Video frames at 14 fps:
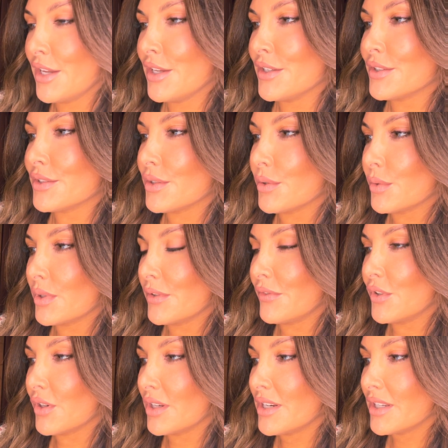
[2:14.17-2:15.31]
So if you're
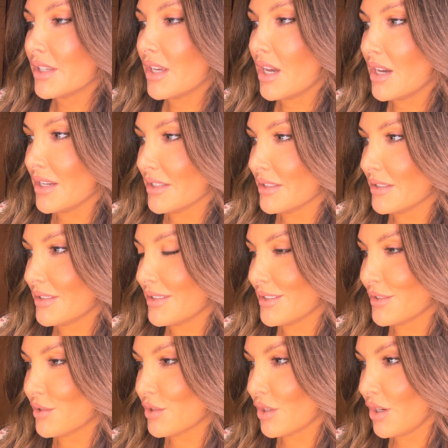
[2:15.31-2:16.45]
gonna cut a
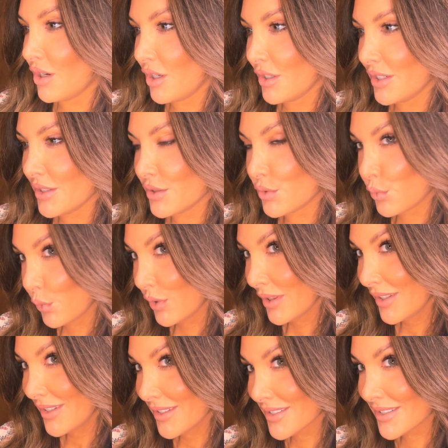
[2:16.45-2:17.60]
cigar, it's
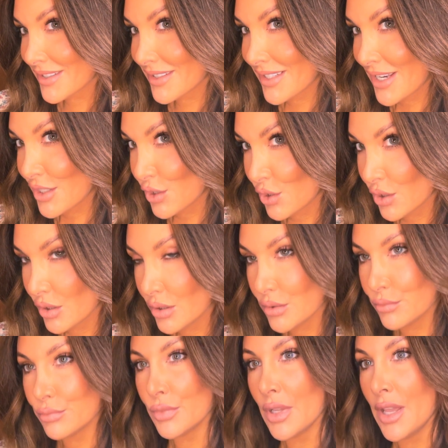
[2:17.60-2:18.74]
really essential
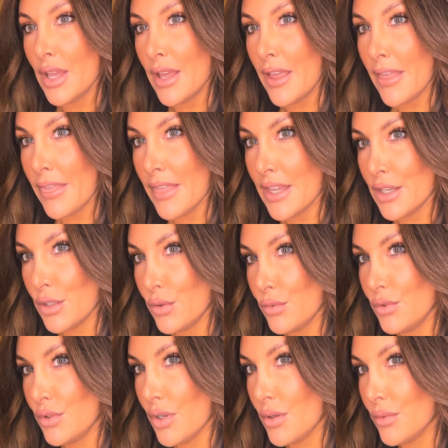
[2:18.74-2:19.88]
that you
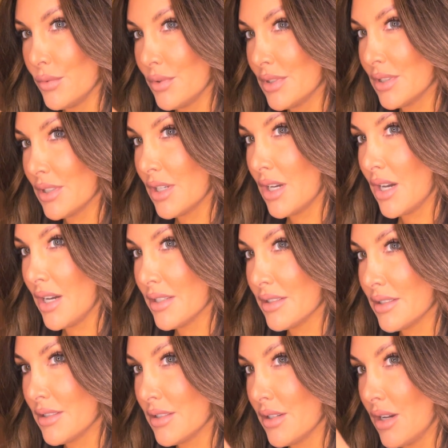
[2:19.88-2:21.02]
don't
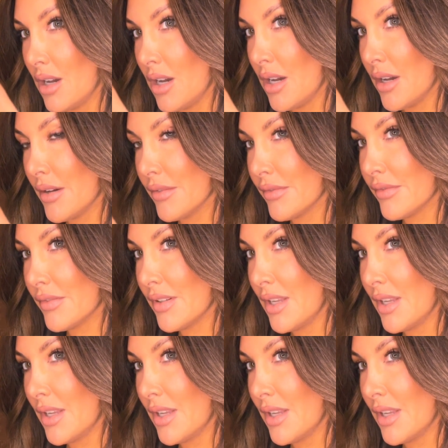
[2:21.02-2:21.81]
cut off